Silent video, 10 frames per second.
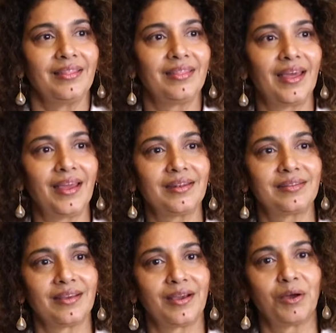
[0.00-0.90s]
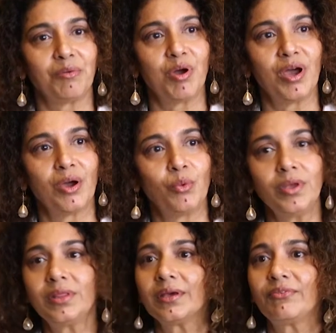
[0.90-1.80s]
That
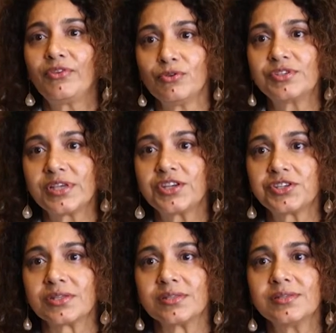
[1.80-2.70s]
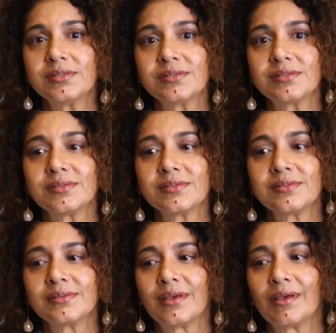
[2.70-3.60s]
with a few sessions,
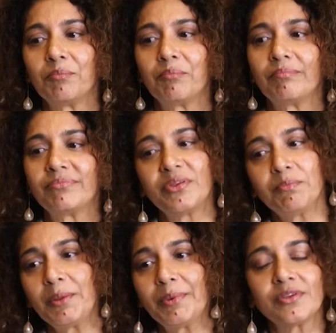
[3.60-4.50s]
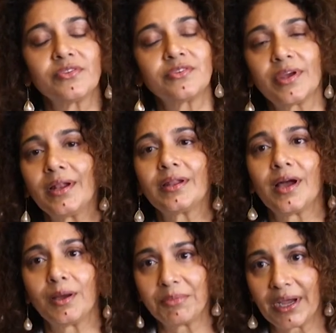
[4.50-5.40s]
simply because the child
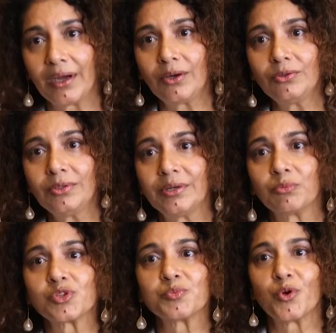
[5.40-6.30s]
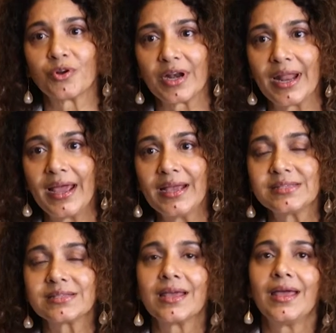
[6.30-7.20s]
calmed down and was more
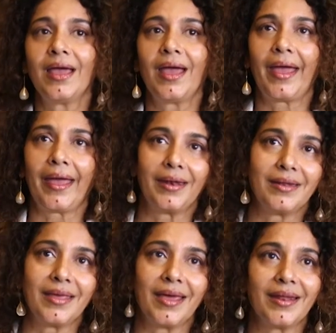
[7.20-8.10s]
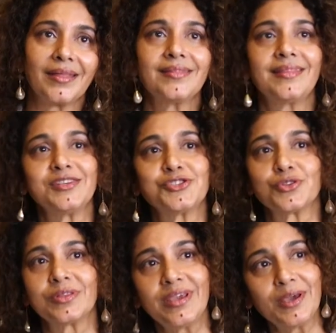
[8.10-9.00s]
relaxed and they had other things to
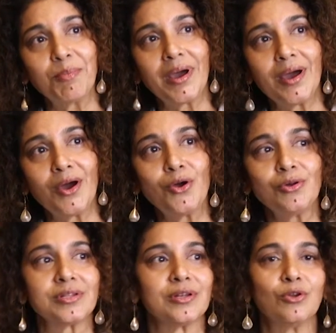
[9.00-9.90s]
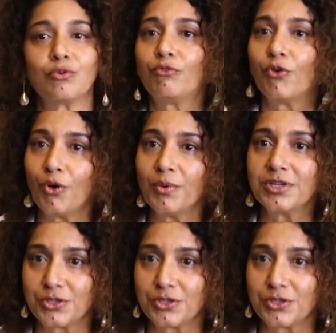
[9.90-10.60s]
think about and look forward